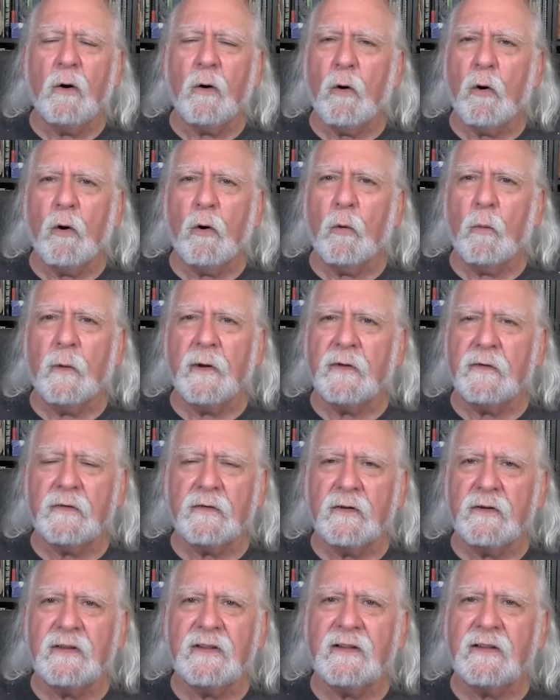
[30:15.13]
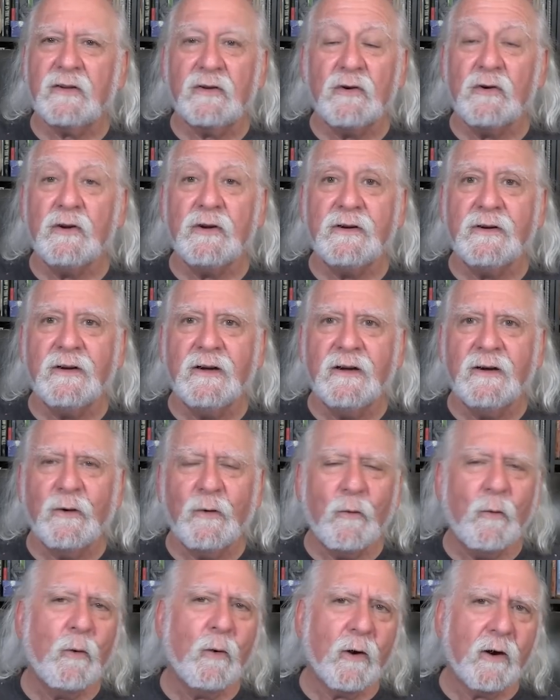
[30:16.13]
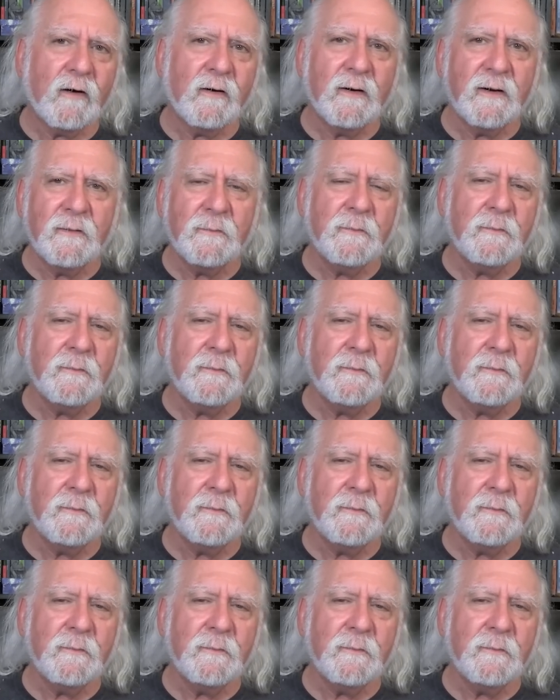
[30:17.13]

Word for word: always good or